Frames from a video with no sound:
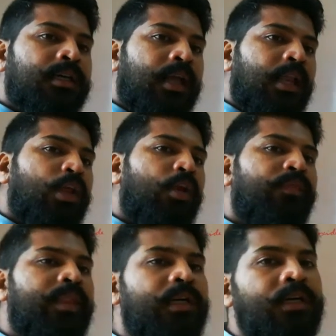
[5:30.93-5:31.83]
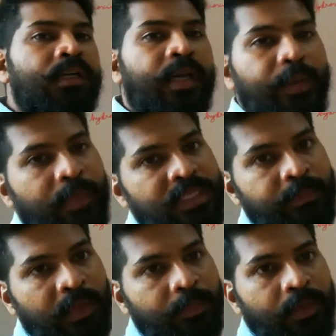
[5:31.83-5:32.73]
color of the litmus
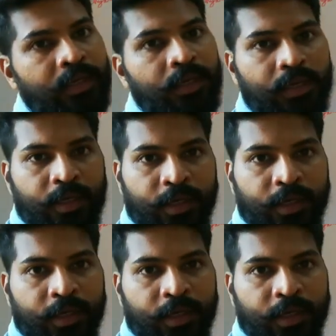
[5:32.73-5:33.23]
paper,